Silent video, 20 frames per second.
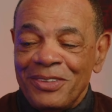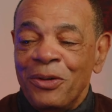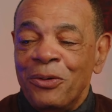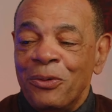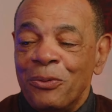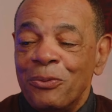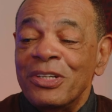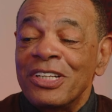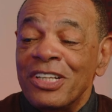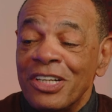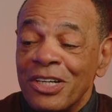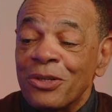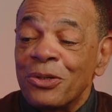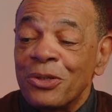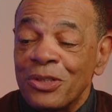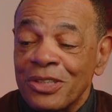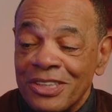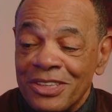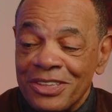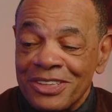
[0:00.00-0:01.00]
with her
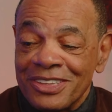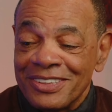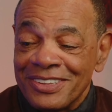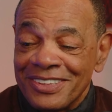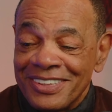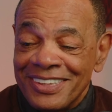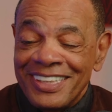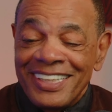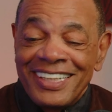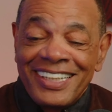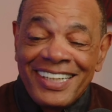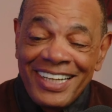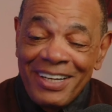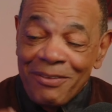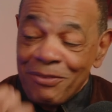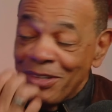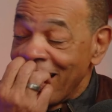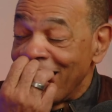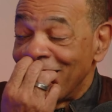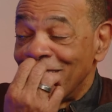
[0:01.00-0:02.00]
orders, and
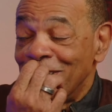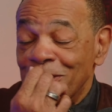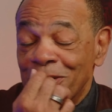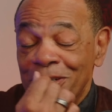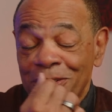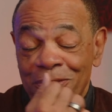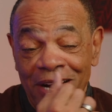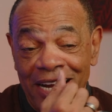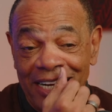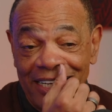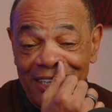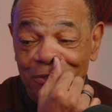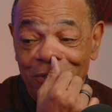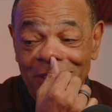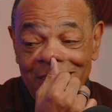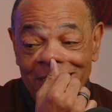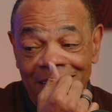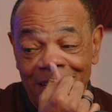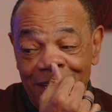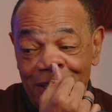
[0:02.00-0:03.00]
we had to do it right. It
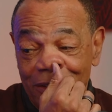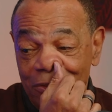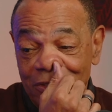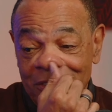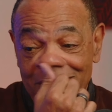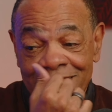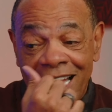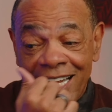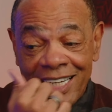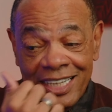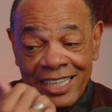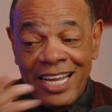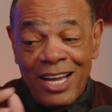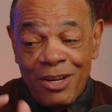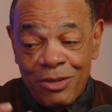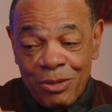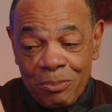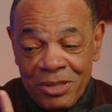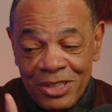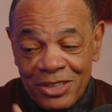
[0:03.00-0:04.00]
wasn't like it was not
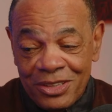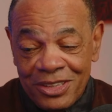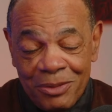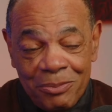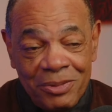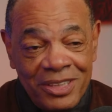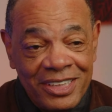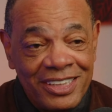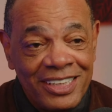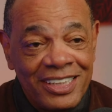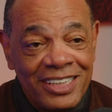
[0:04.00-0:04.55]
accountability, but,